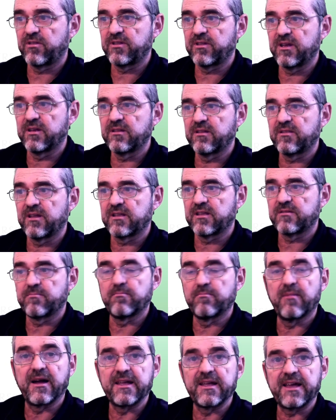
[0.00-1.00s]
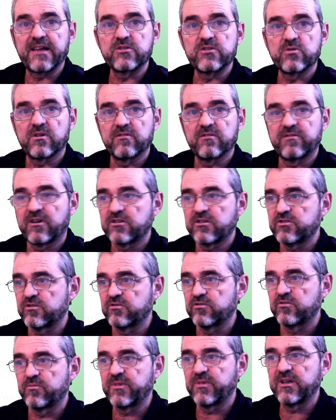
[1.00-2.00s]
think that my actual
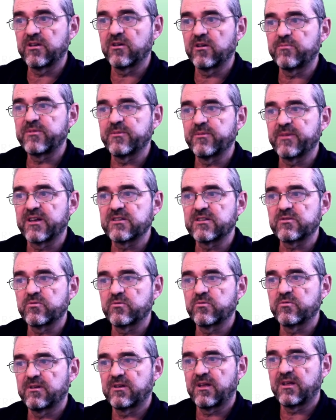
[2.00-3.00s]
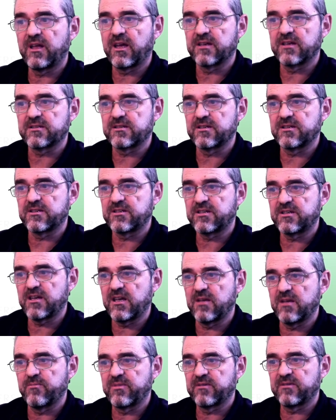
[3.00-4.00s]
function to being optimized has this
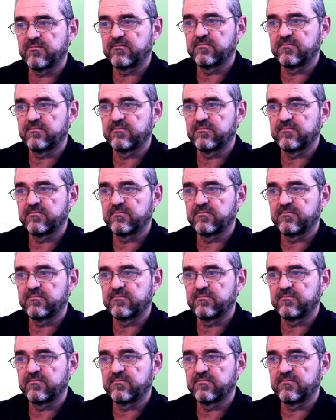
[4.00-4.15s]
shape.